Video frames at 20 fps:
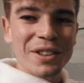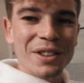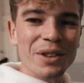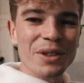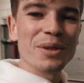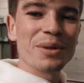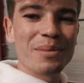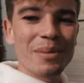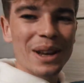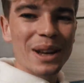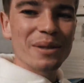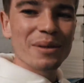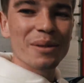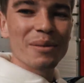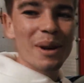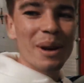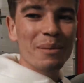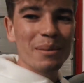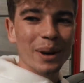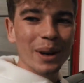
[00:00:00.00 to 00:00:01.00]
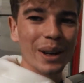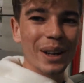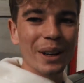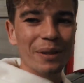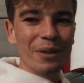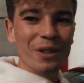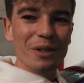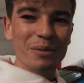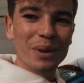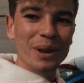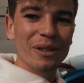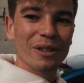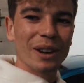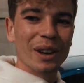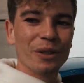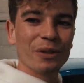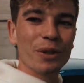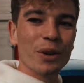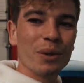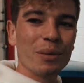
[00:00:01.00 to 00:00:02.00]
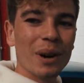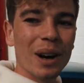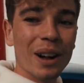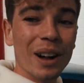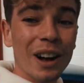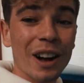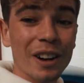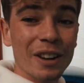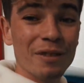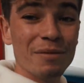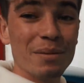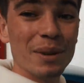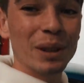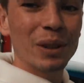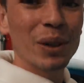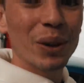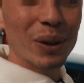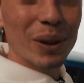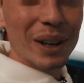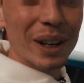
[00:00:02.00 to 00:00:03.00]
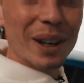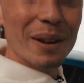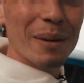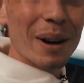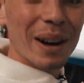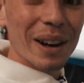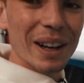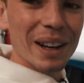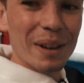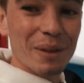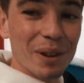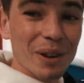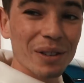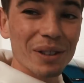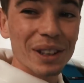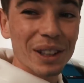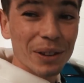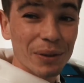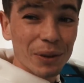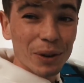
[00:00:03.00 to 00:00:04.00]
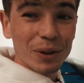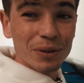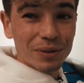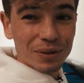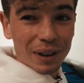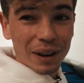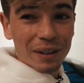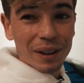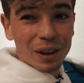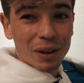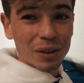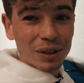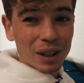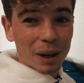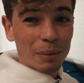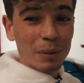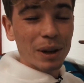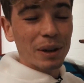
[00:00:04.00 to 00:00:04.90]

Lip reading: You may remember, if you've been around for a while, I've been talking about getting one of these for a very long time.